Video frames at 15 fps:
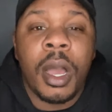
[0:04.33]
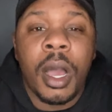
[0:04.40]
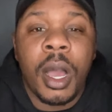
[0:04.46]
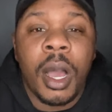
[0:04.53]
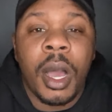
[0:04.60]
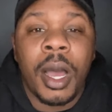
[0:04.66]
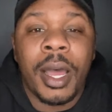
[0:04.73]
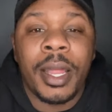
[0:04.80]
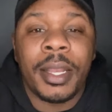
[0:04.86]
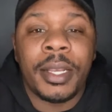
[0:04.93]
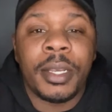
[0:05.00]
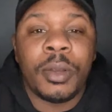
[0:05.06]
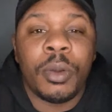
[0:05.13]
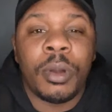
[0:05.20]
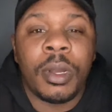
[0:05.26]

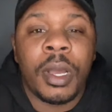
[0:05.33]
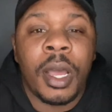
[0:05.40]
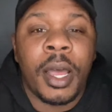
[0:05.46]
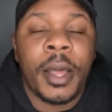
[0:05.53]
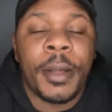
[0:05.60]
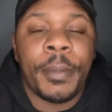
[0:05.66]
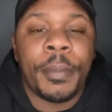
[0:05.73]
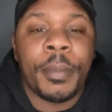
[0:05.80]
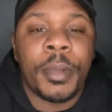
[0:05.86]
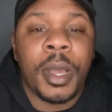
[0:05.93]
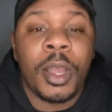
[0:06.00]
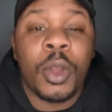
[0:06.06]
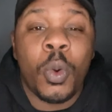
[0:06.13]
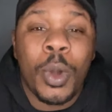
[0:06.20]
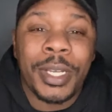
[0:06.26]
on a
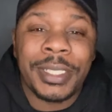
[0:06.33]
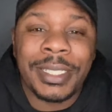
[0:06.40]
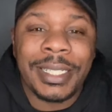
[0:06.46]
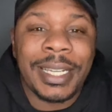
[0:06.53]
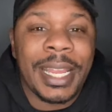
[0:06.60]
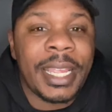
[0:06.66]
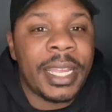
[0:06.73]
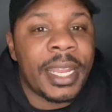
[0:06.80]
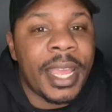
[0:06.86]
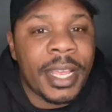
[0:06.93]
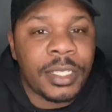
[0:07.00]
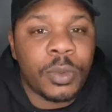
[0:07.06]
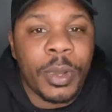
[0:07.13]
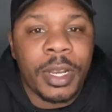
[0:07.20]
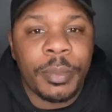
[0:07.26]
question that I get
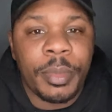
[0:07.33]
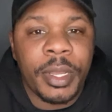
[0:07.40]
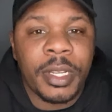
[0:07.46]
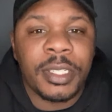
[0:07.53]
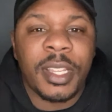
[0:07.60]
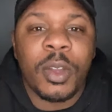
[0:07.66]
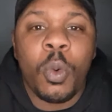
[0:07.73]
asked quite a bit is like,